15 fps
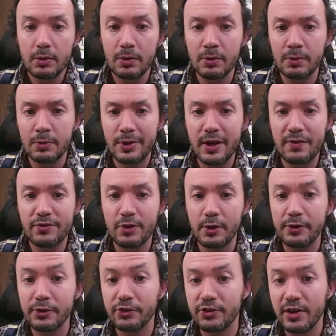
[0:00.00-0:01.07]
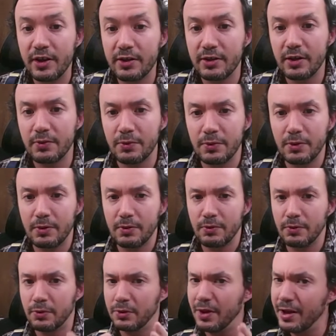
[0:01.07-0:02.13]
we have to understand that
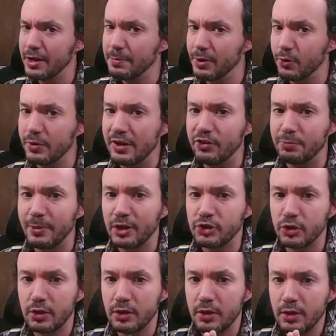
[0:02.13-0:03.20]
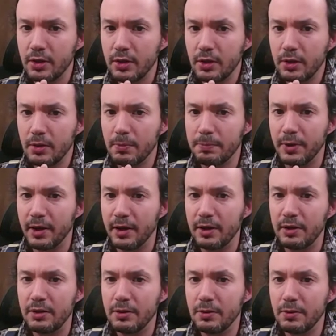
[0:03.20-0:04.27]
reliability is measured
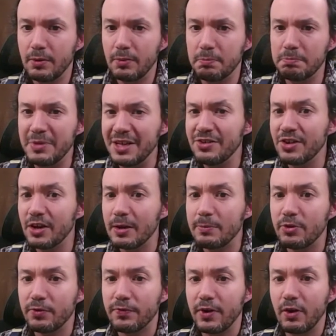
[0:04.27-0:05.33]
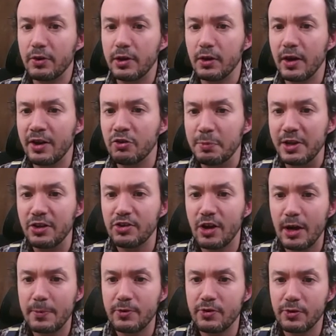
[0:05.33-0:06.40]
by mean time to failure and mean
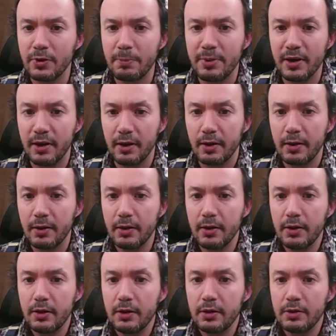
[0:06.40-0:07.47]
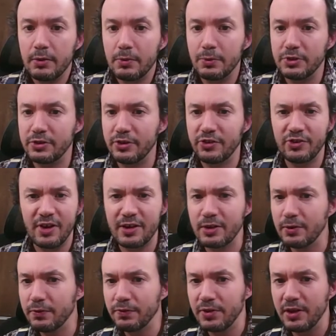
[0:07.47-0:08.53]
time to repair, which is kind
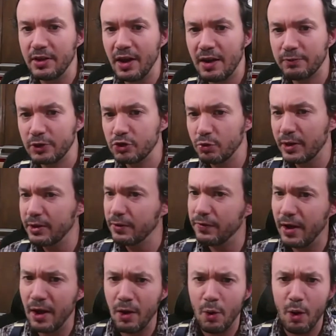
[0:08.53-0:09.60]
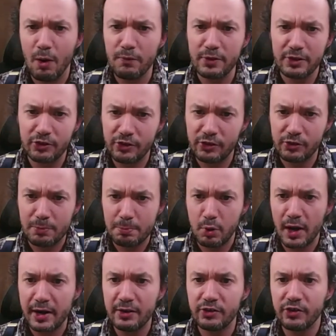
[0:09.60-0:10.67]
of the average rate of how often the system
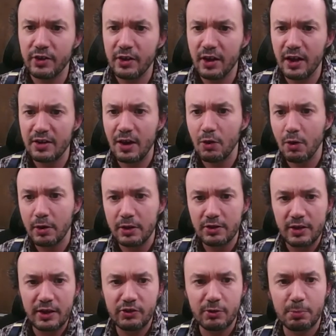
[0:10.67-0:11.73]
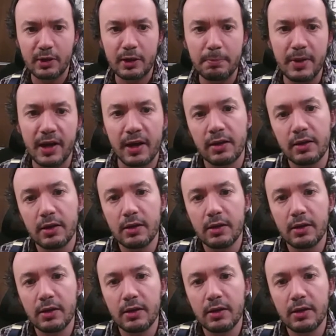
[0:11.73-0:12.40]
breaks and how long it takes to bring it back.